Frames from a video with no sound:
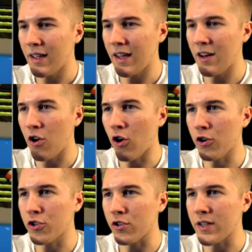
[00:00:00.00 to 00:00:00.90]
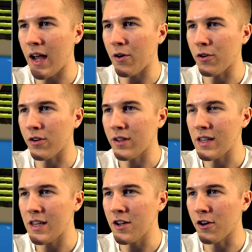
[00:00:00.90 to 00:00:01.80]
an archer tower
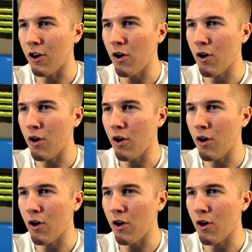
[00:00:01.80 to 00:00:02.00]
here.